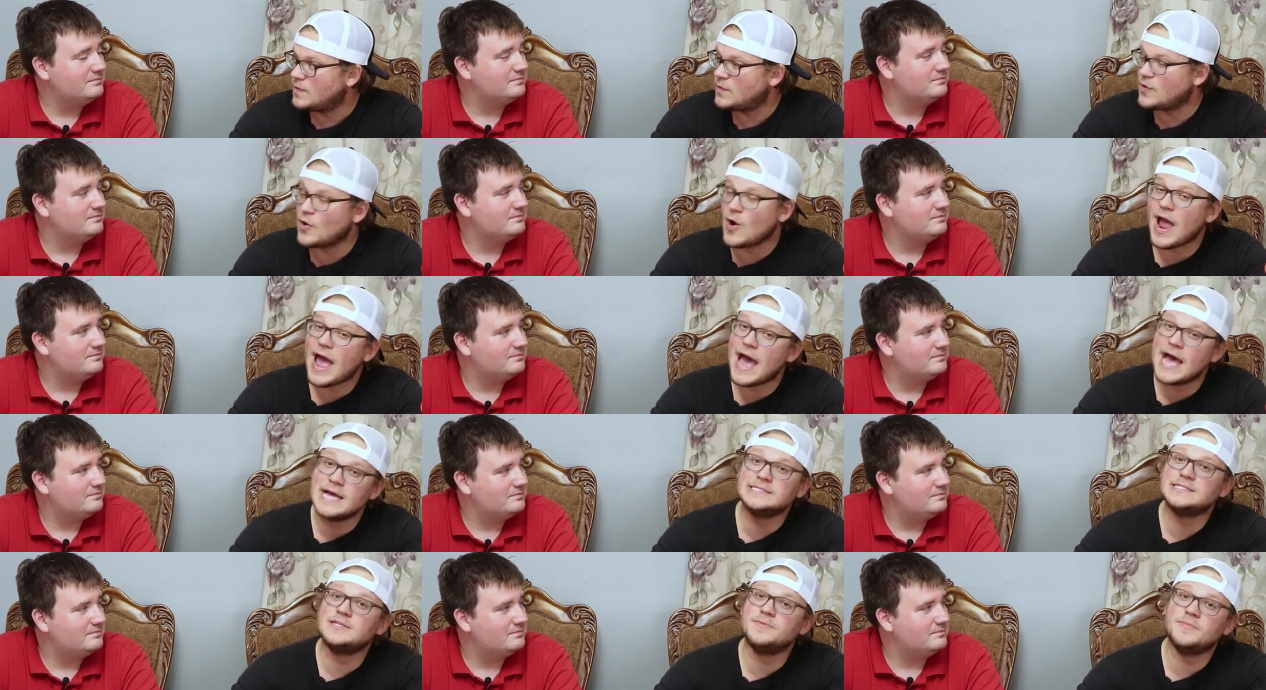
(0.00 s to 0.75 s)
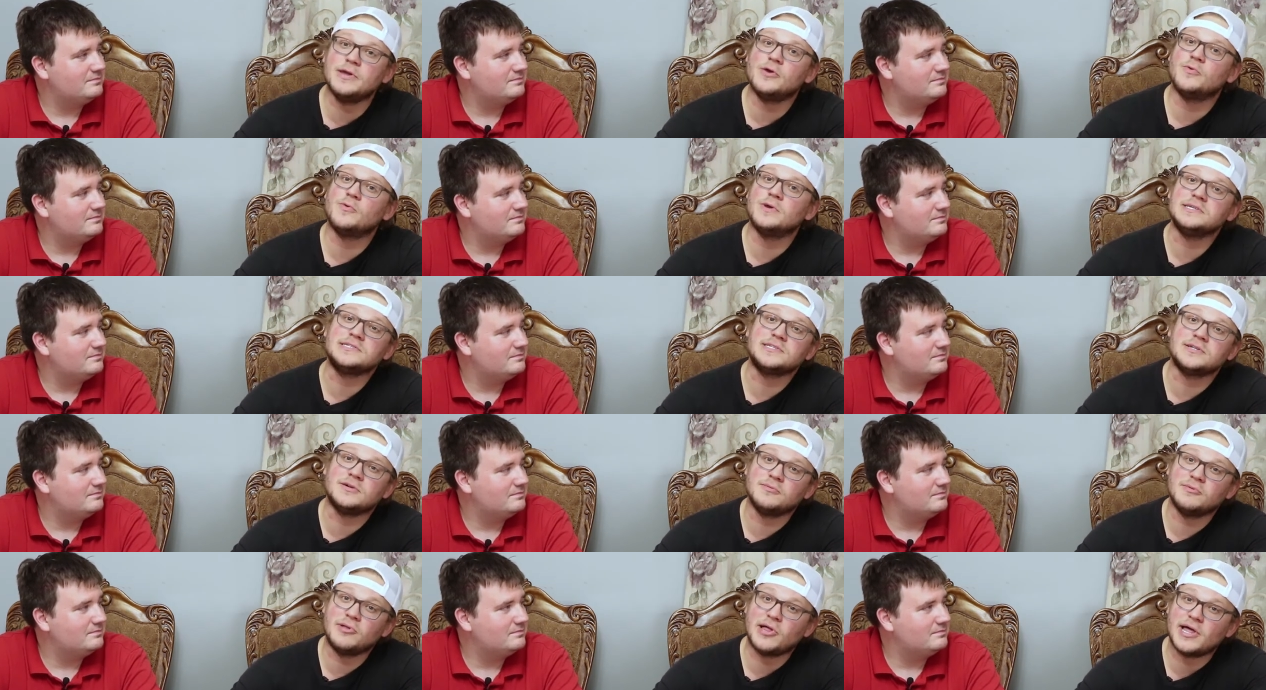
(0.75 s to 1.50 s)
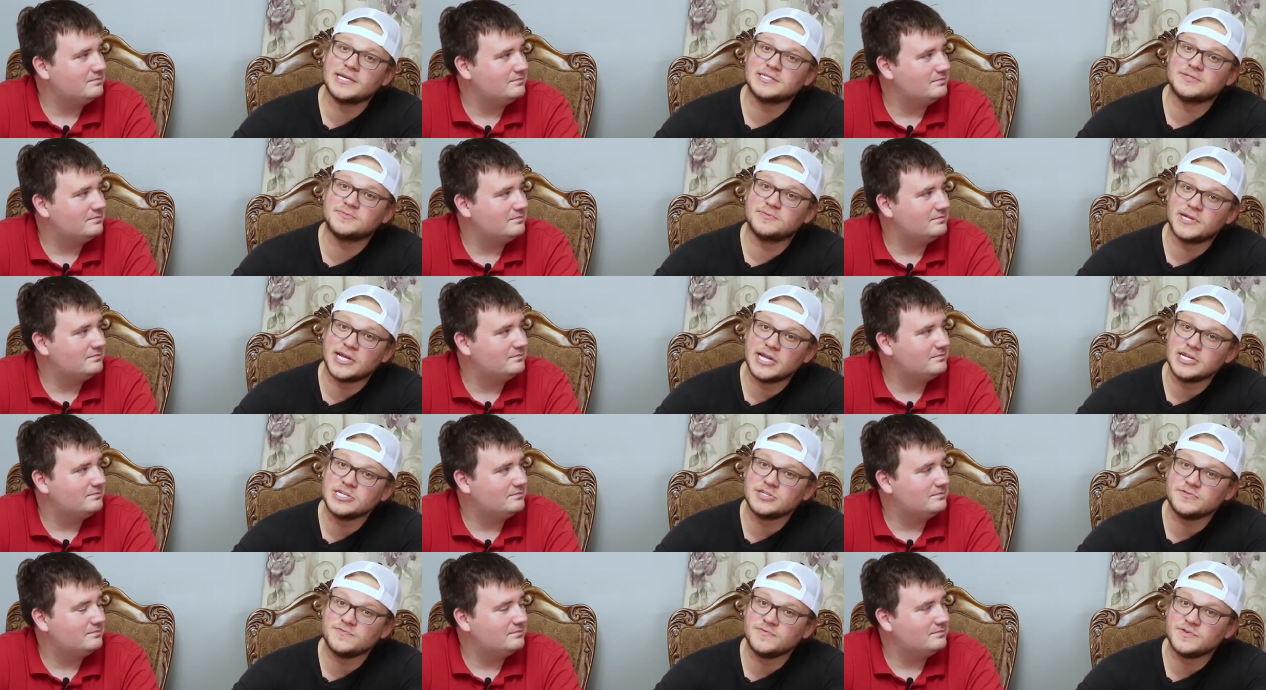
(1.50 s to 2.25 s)
Speaker 1: There has to be a reasonable
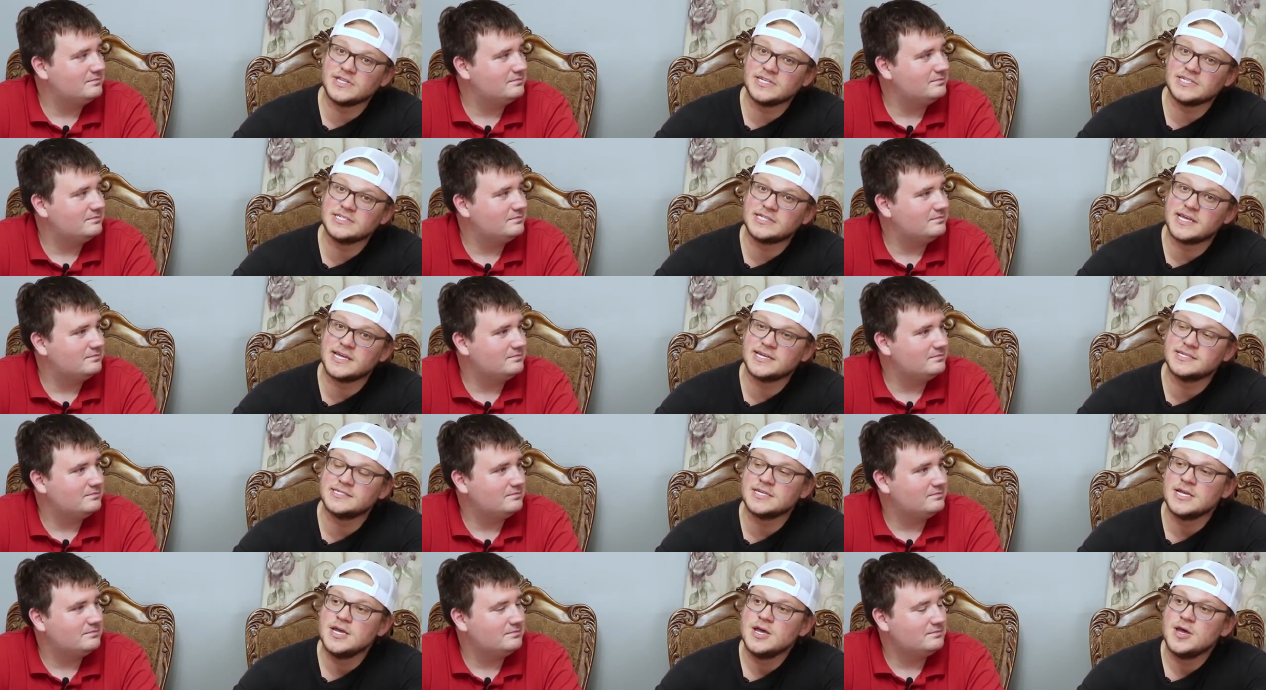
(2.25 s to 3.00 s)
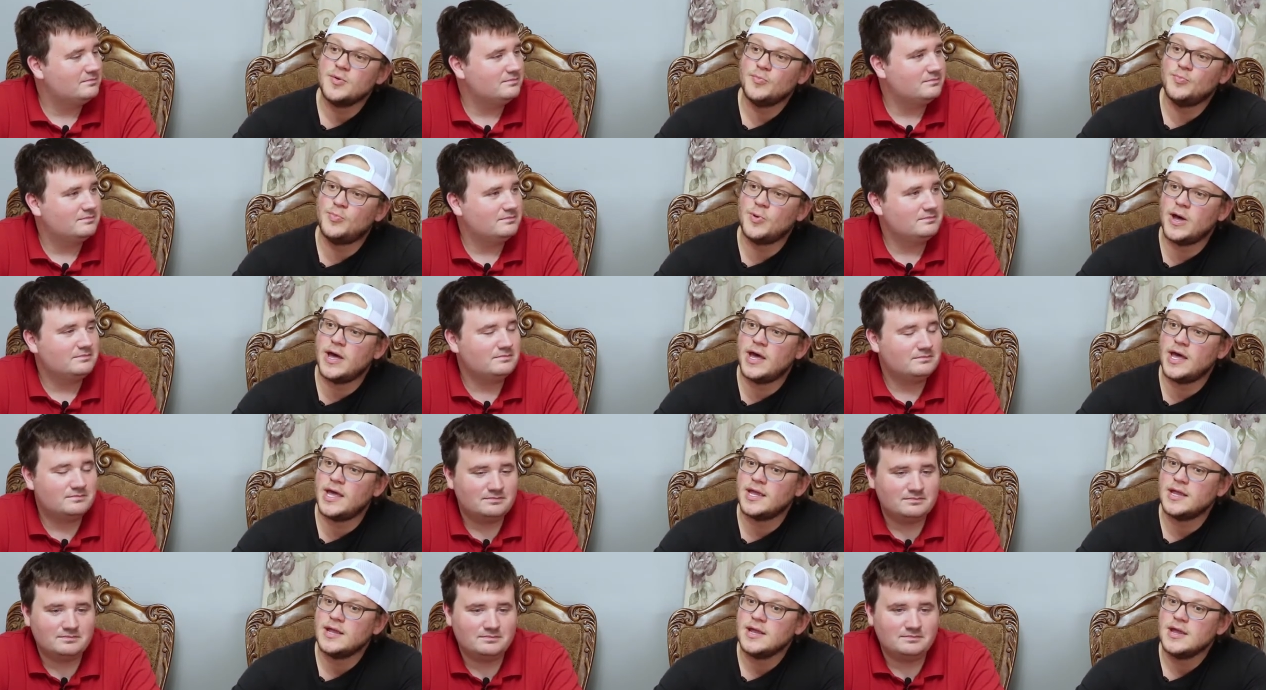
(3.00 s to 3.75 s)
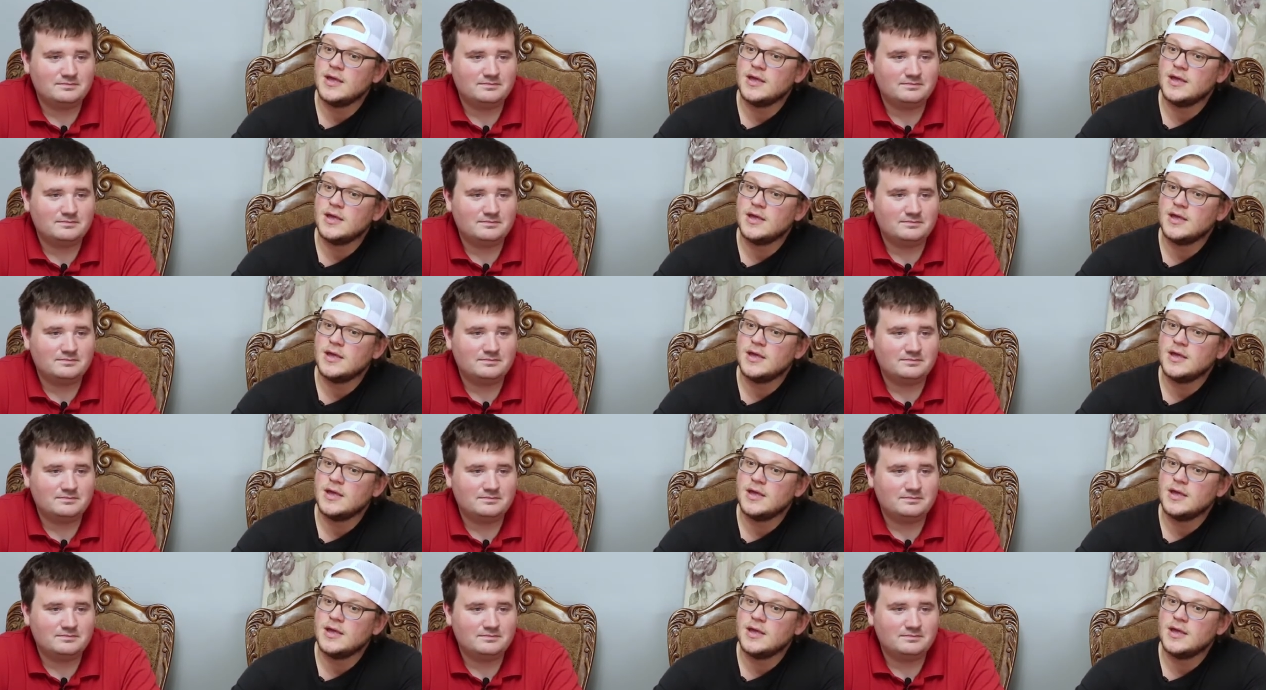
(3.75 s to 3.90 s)
explanation for these things, but